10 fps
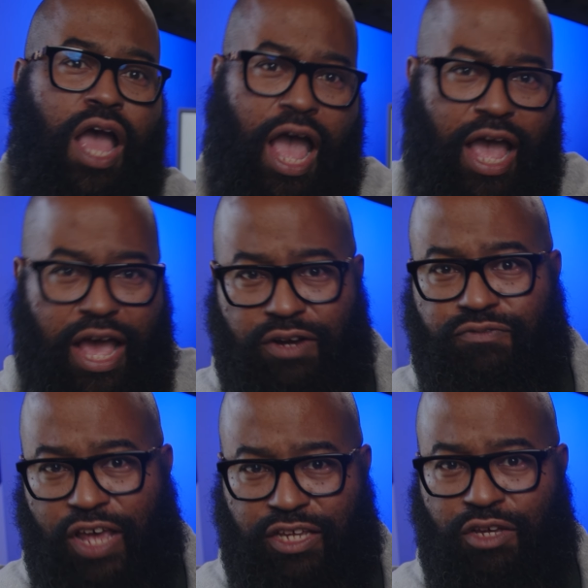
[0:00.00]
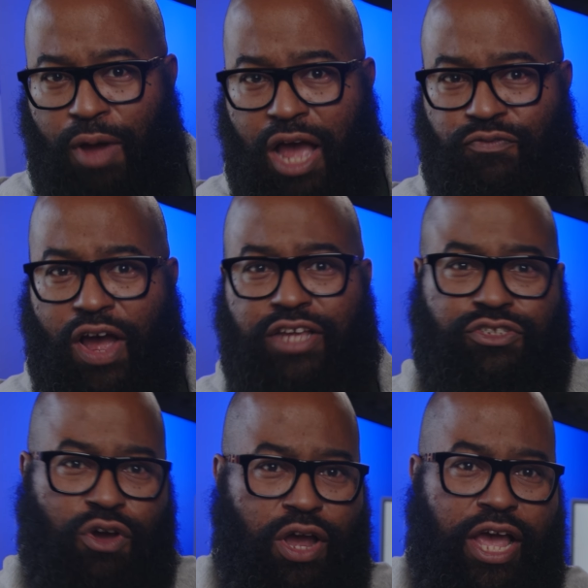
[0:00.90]
Ahead of taking my advice,
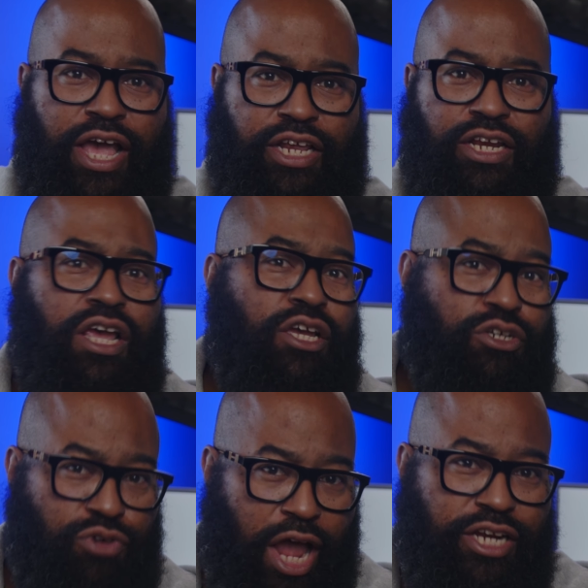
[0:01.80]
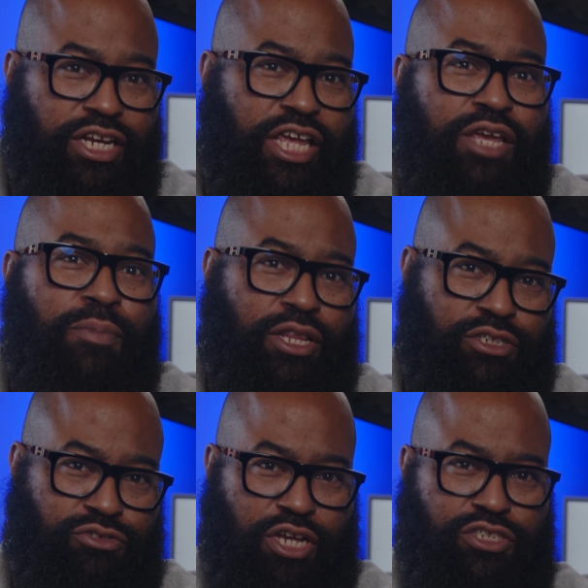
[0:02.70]
go ahead and create an email
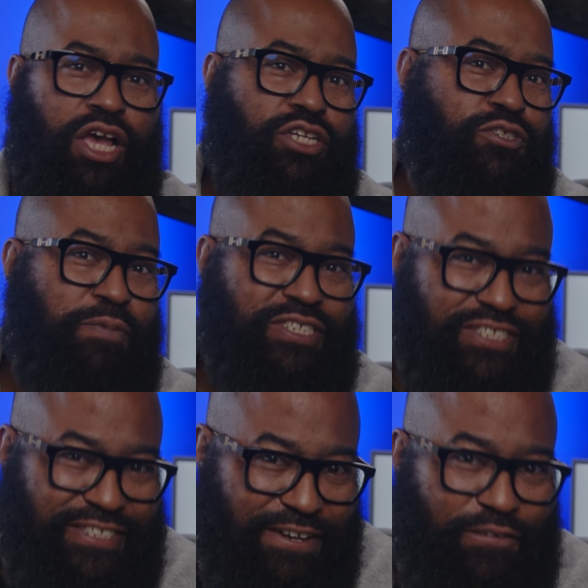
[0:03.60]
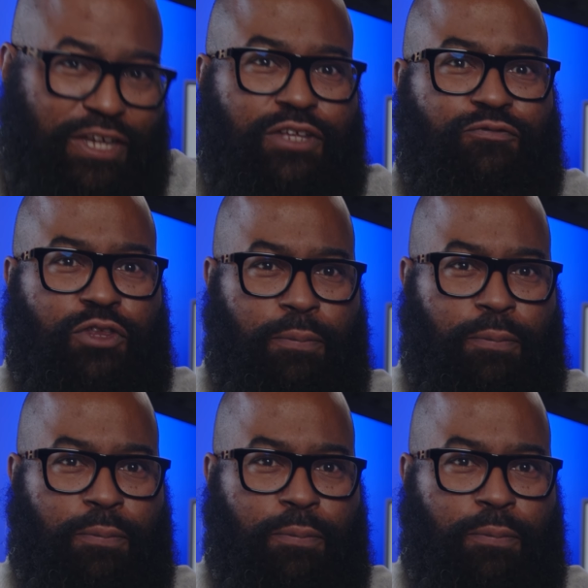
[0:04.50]
address specifically for the